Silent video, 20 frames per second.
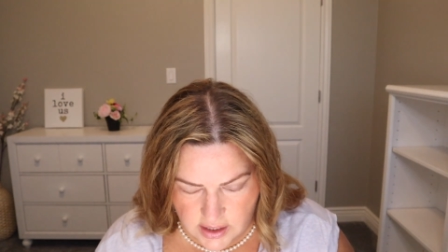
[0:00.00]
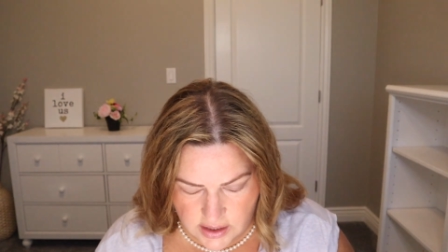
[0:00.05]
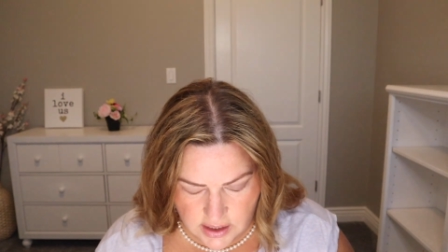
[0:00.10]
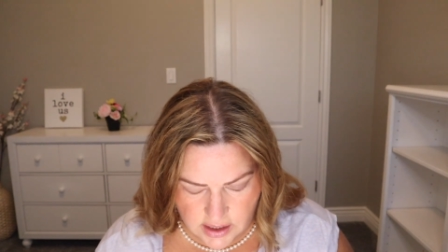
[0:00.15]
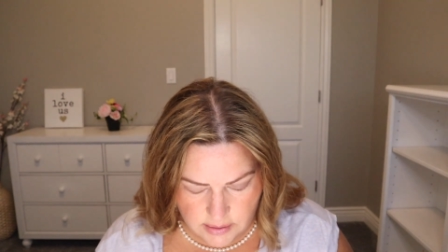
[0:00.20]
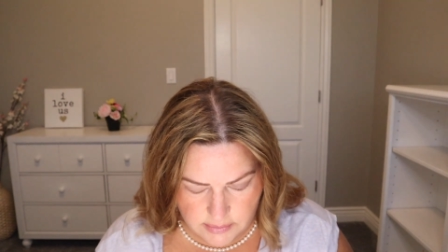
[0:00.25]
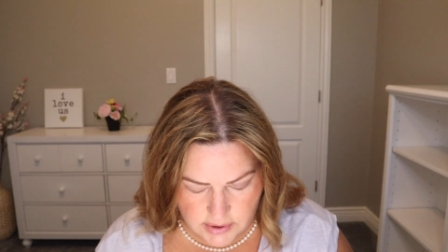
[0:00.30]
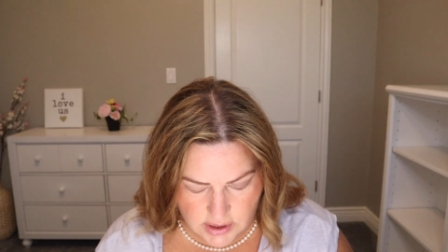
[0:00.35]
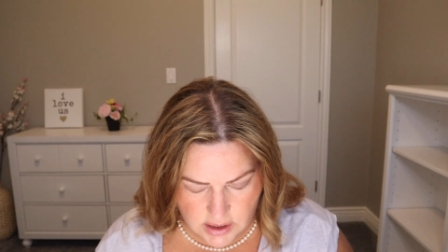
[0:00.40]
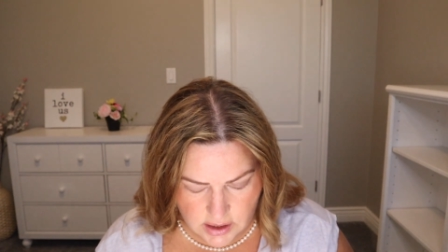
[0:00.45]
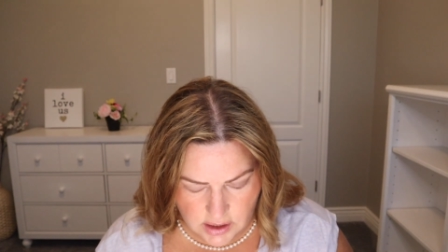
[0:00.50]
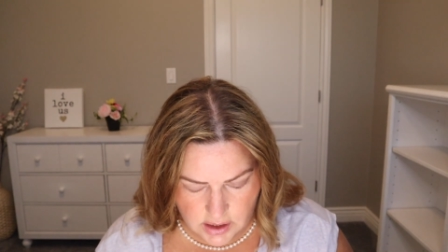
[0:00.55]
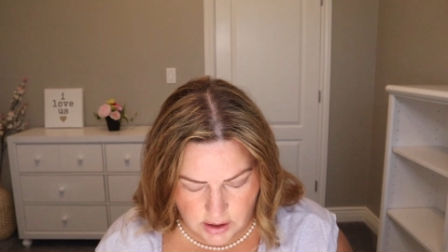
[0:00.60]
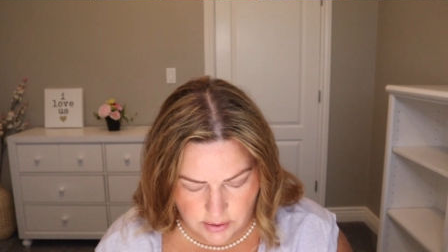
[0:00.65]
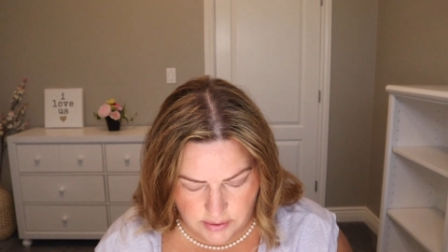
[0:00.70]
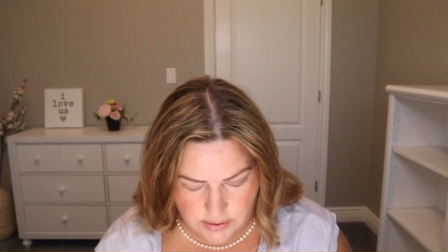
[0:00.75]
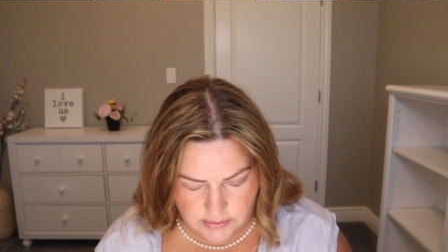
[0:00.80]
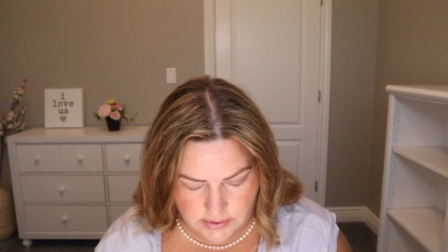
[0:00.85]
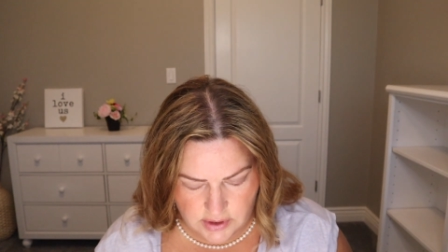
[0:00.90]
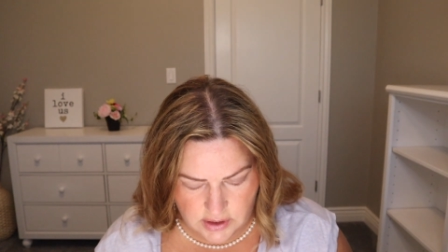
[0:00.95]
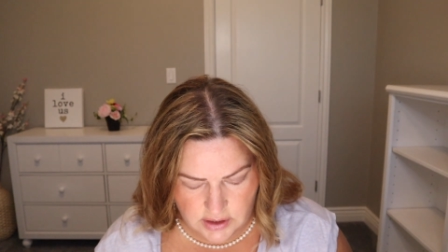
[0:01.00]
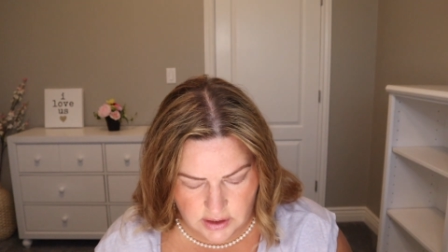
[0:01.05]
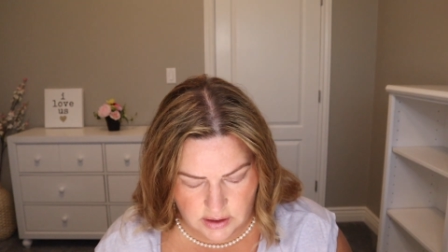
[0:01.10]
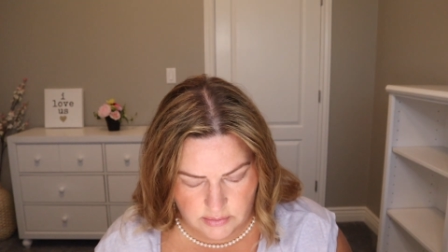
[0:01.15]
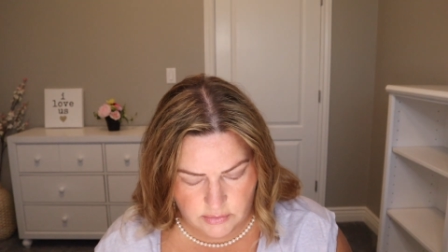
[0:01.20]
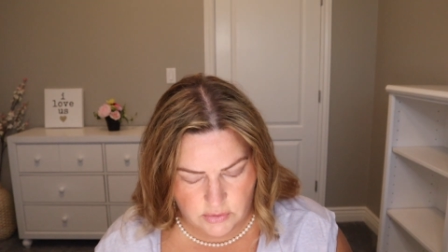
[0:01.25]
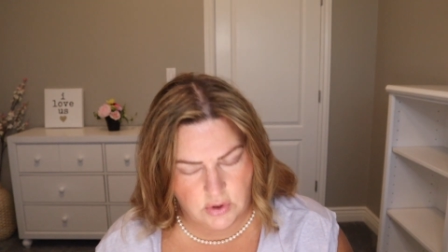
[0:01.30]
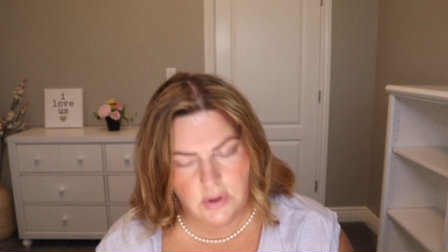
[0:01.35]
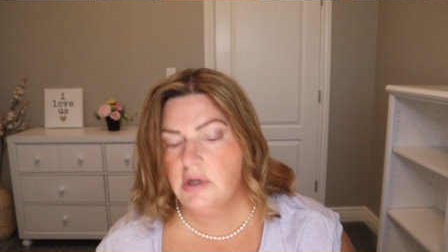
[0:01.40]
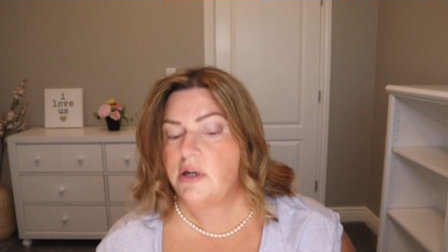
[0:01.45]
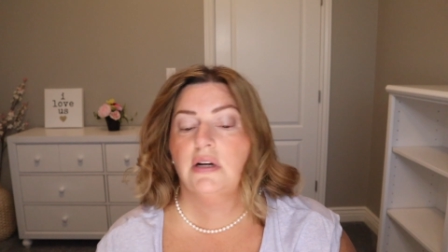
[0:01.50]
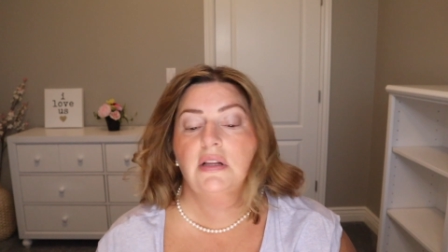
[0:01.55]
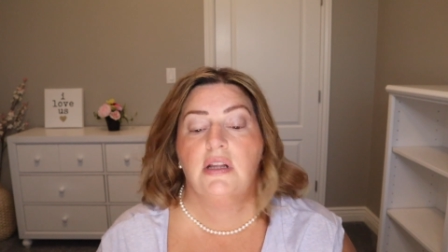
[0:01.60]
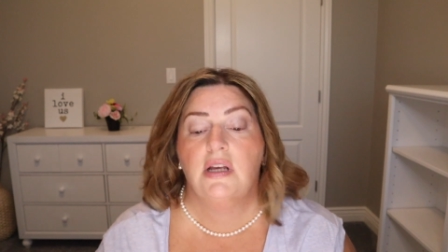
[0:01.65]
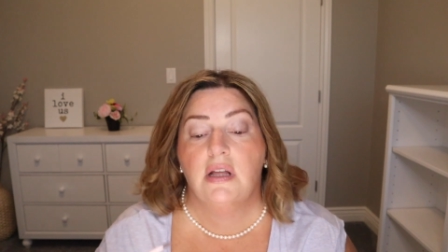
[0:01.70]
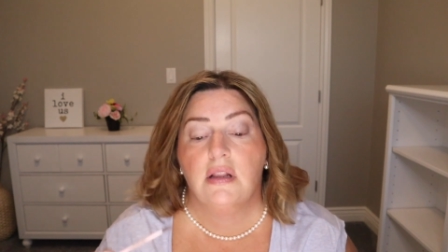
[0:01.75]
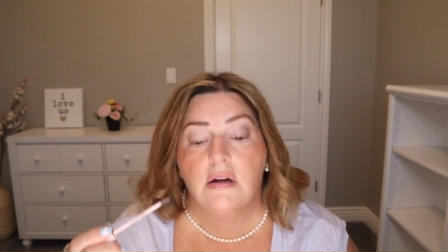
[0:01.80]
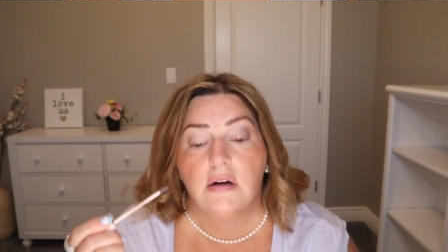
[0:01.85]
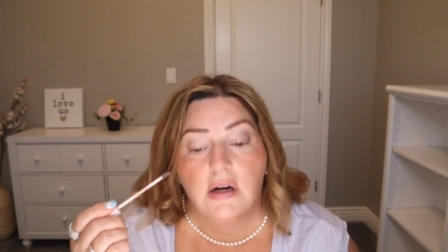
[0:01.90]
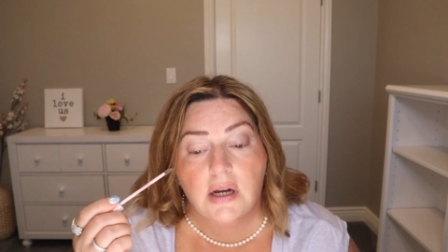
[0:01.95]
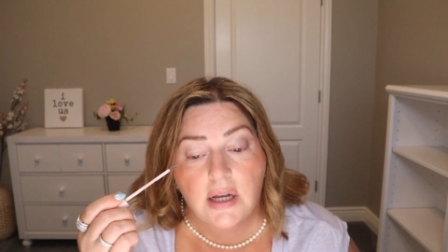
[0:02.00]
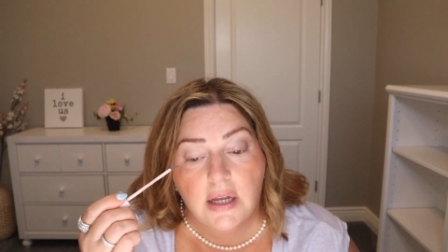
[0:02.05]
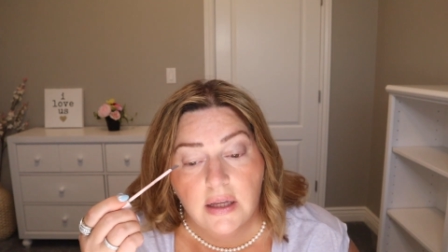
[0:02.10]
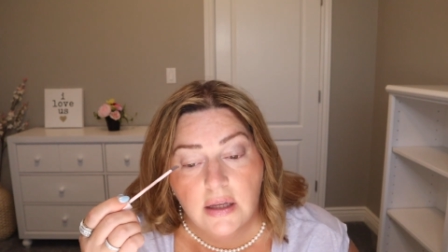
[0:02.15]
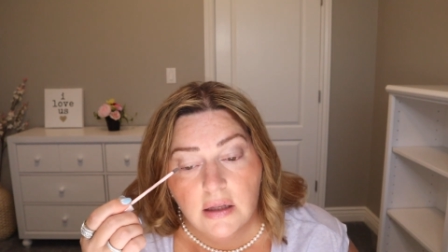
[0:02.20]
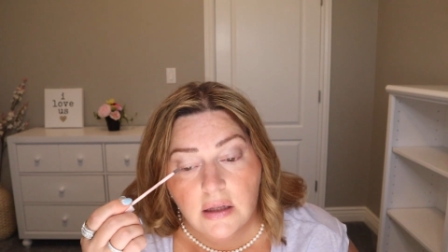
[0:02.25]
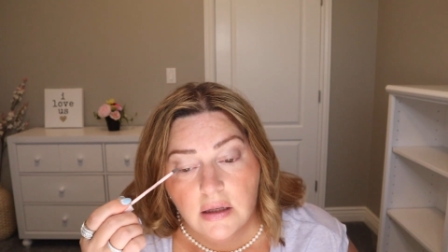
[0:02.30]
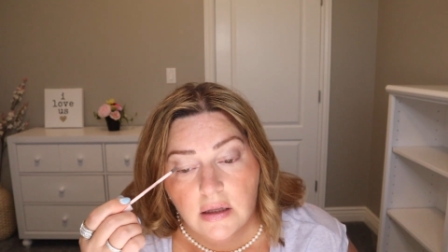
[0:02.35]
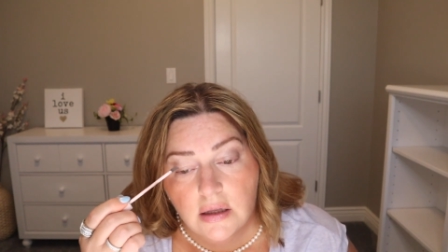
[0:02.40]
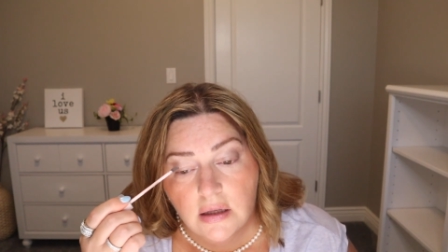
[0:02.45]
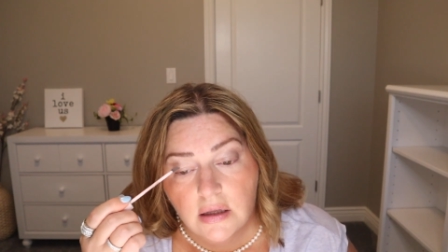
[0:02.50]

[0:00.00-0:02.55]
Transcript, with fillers: think I'm gonna go in with a little more on the other eye.